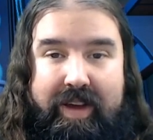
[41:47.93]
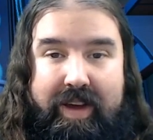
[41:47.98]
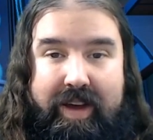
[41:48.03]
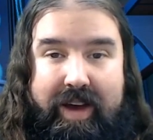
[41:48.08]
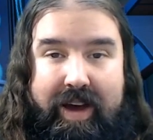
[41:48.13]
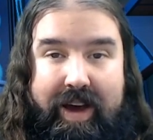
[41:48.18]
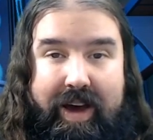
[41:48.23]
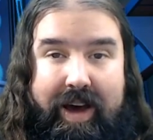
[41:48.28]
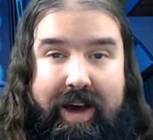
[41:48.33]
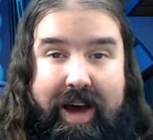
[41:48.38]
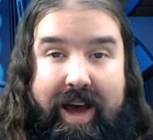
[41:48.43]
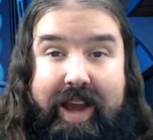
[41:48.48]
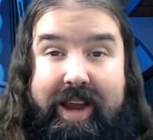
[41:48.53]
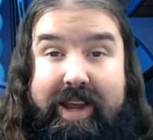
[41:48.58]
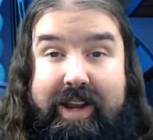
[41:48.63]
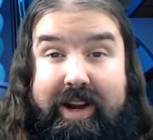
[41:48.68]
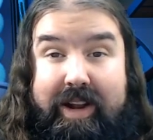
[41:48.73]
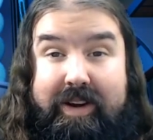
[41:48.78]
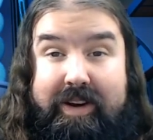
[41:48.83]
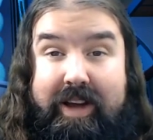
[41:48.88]
Uh, I
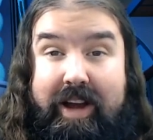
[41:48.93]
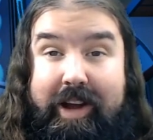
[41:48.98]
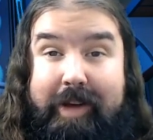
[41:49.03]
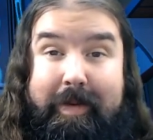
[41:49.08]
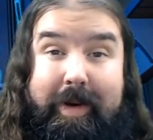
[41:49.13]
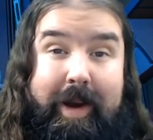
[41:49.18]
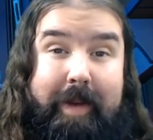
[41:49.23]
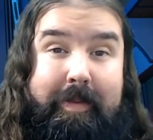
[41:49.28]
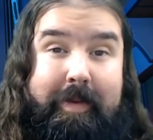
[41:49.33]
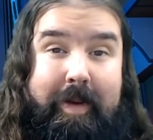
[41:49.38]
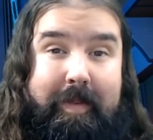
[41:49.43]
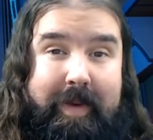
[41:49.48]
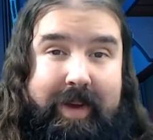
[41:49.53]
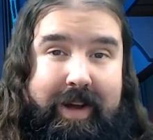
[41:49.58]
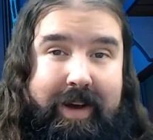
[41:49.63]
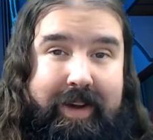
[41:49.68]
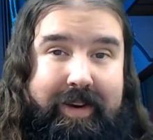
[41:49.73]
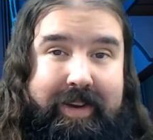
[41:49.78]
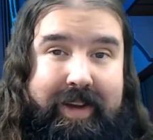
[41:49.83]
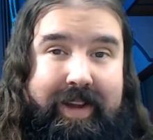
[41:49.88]
cannot talk about upcoming
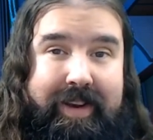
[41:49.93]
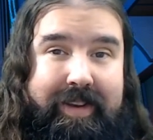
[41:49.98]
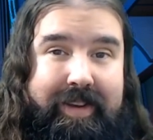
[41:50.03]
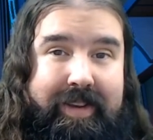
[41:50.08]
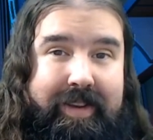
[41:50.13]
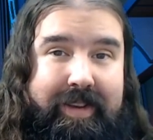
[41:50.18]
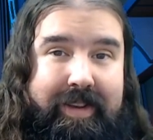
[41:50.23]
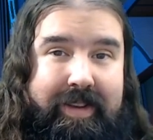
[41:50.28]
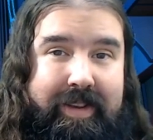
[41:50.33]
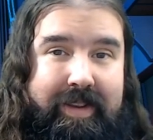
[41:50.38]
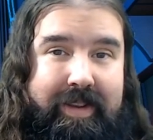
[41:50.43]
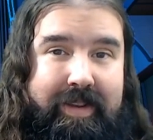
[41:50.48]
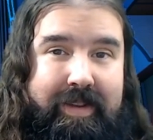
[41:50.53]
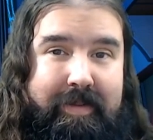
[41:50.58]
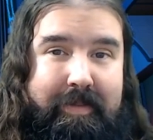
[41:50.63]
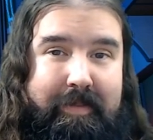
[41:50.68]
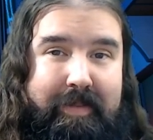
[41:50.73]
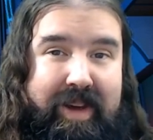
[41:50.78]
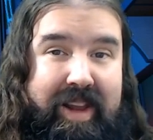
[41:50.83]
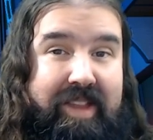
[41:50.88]
content,
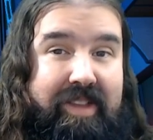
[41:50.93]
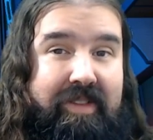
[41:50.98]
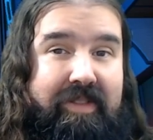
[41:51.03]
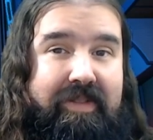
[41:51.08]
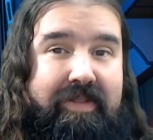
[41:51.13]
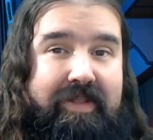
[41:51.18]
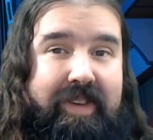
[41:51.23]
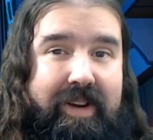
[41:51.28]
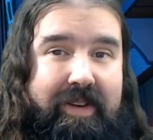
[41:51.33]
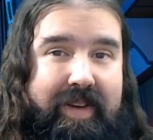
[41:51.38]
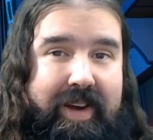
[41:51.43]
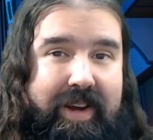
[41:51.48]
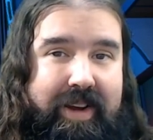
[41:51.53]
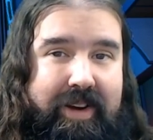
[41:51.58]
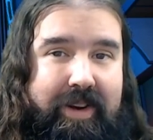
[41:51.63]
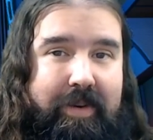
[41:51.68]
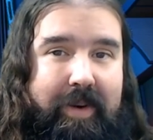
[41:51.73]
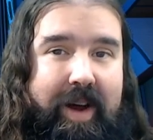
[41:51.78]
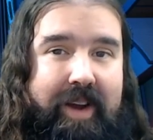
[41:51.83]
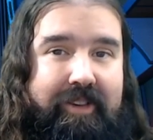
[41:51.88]
but it's a very
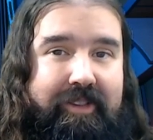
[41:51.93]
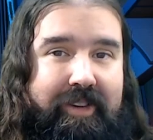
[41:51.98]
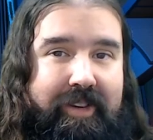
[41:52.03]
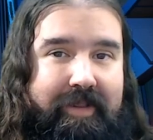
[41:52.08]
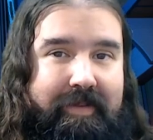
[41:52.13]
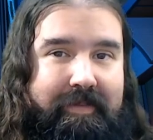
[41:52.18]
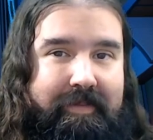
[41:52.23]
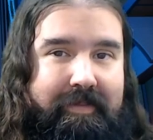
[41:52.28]
good question.